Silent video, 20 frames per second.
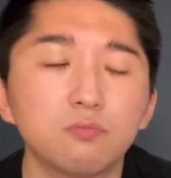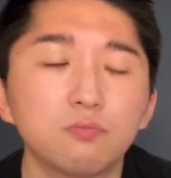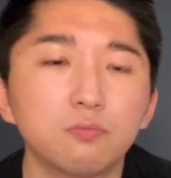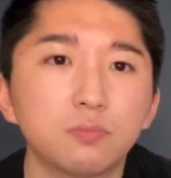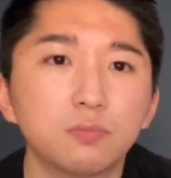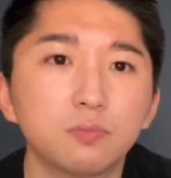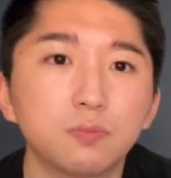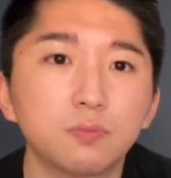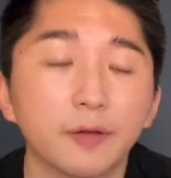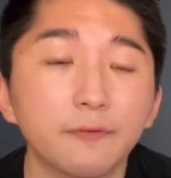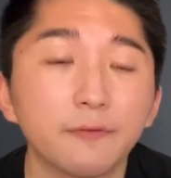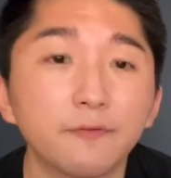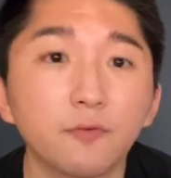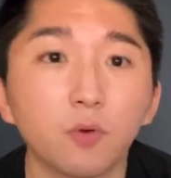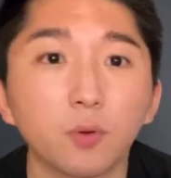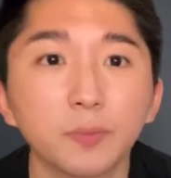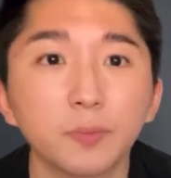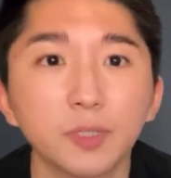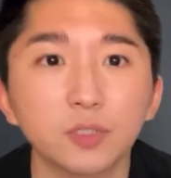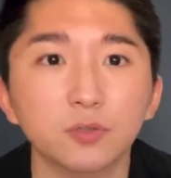
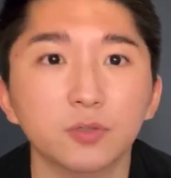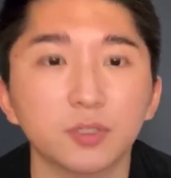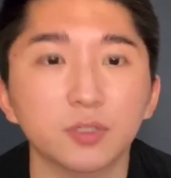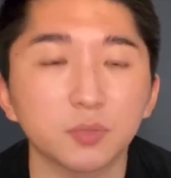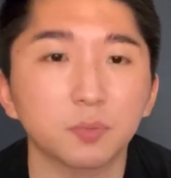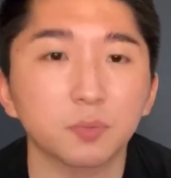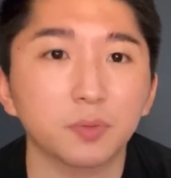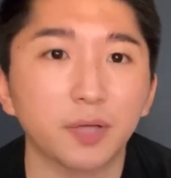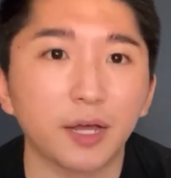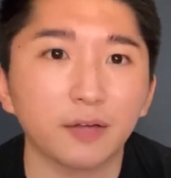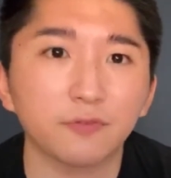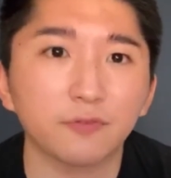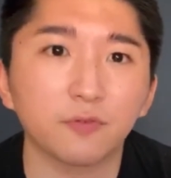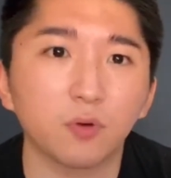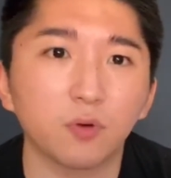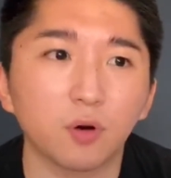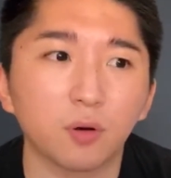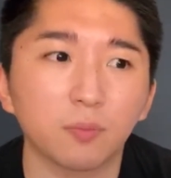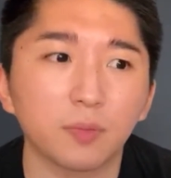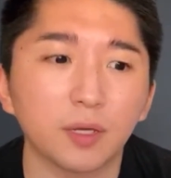conforming to this
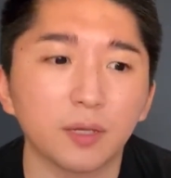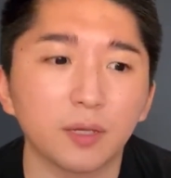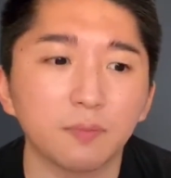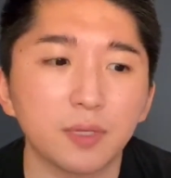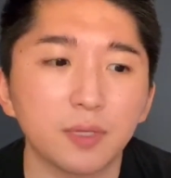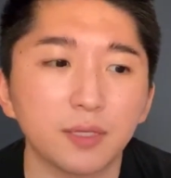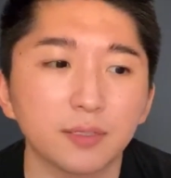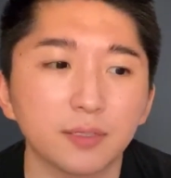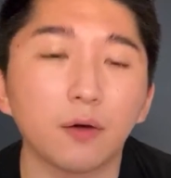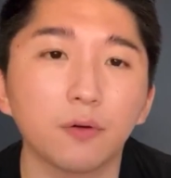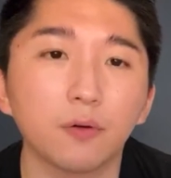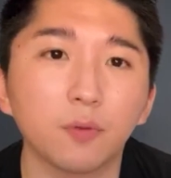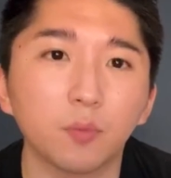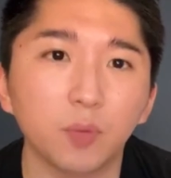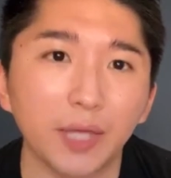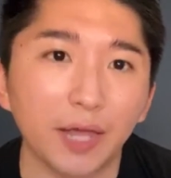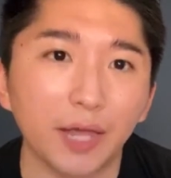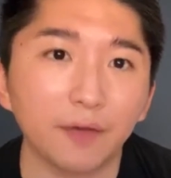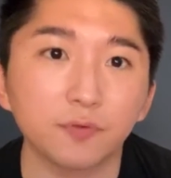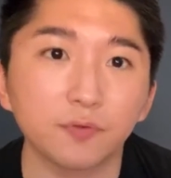platform, it means we
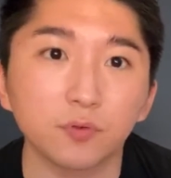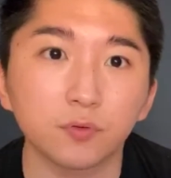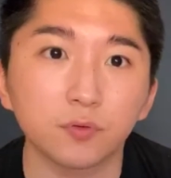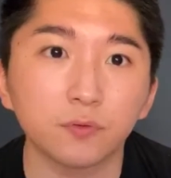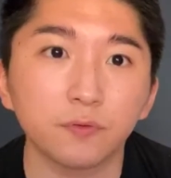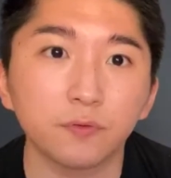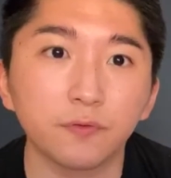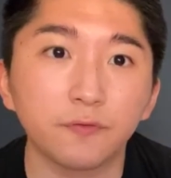have to